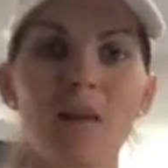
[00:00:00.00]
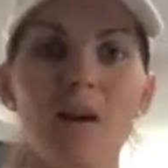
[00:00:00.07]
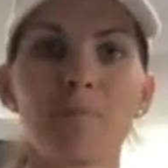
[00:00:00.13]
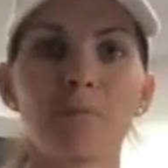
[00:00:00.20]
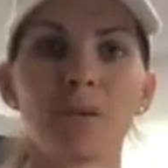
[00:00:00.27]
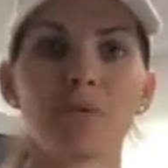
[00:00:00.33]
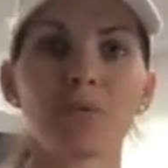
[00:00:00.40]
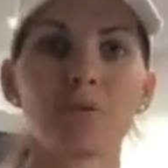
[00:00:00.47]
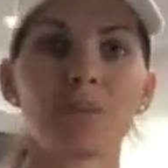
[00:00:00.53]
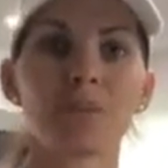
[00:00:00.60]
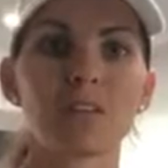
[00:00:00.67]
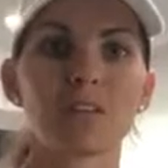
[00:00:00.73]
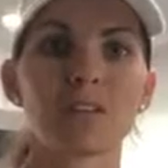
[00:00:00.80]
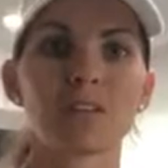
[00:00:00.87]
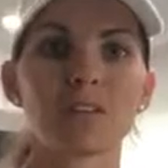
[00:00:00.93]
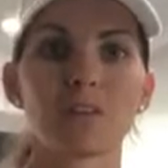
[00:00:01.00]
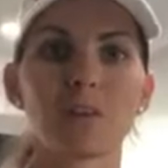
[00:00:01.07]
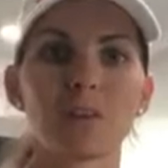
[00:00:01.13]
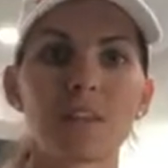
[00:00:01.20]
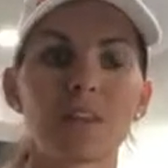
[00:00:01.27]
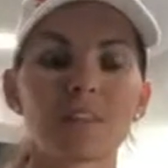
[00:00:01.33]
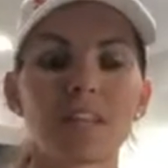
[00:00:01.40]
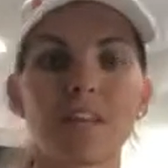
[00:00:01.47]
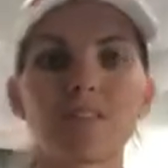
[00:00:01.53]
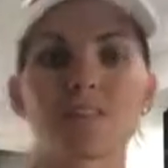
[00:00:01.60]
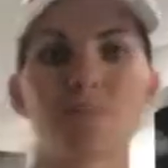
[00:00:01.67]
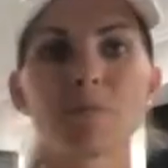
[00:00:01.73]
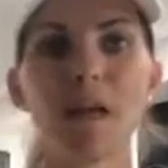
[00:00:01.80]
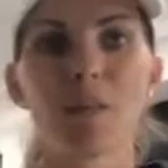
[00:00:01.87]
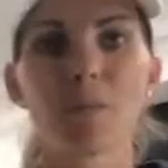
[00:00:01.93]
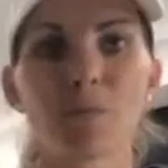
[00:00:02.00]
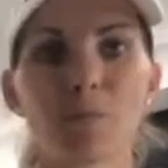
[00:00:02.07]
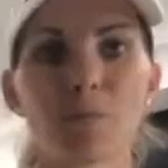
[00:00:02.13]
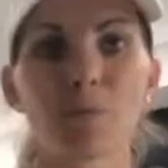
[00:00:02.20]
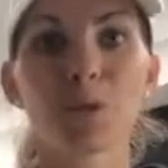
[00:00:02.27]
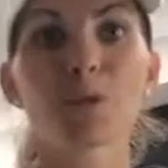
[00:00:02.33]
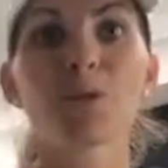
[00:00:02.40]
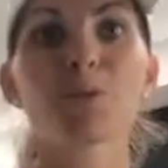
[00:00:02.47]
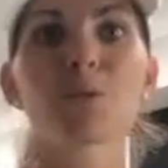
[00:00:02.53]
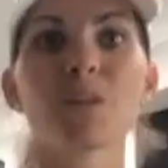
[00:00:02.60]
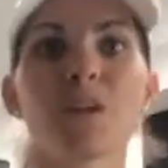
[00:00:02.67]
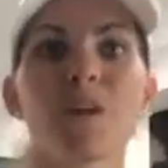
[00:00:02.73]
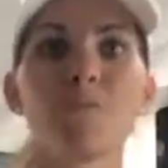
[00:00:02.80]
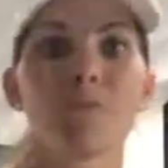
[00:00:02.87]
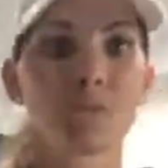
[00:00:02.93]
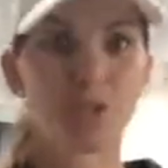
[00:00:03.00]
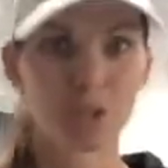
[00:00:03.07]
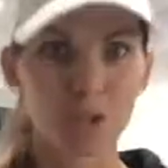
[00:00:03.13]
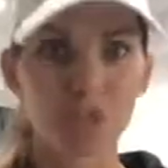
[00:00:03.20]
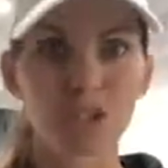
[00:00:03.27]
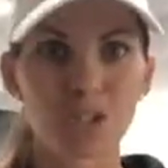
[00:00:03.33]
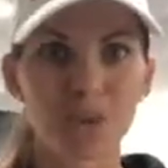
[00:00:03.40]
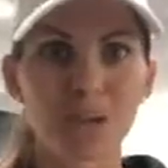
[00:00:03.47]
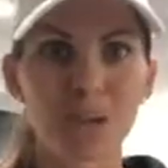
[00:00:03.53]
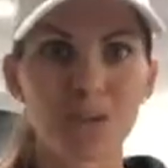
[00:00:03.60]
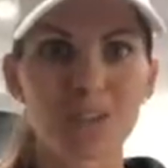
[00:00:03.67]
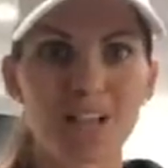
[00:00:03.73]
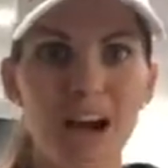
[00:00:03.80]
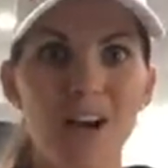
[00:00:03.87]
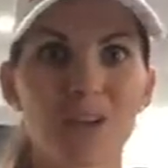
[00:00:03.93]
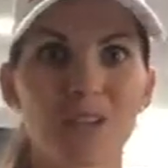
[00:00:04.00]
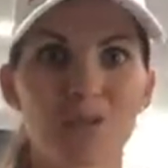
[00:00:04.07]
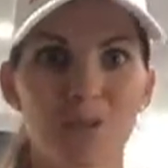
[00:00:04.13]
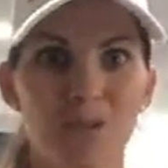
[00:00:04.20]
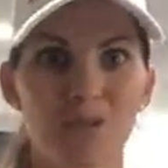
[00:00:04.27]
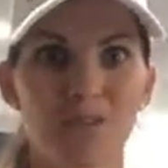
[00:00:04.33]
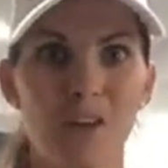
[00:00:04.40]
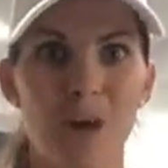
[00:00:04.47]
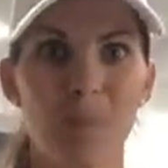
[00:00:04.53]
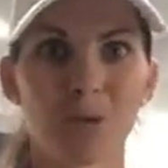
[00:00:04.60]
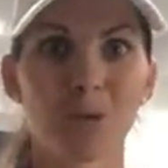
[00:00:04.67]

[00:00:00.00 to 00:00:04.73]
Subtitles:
But if you save some yellows and blues, you can enjoy those tacos with your family.